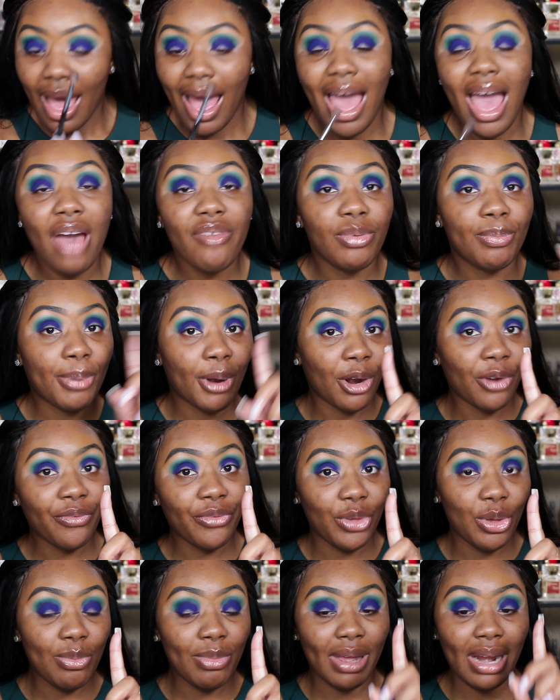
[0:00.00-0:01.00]
I have a
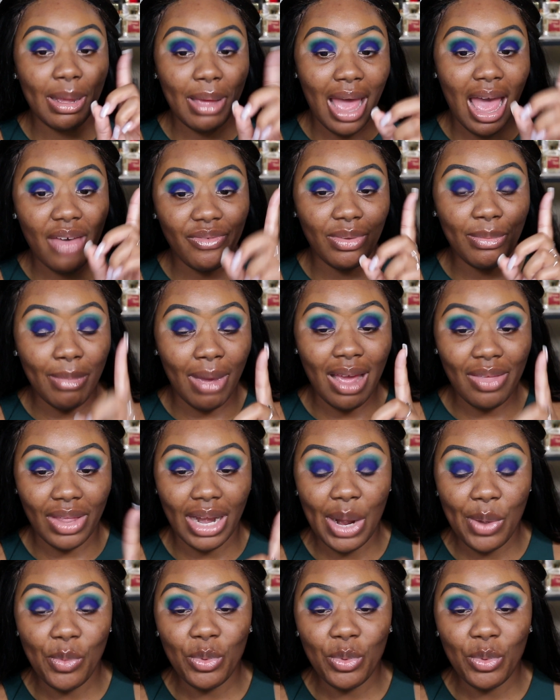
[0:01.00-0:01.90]
perfume that I have in mind that I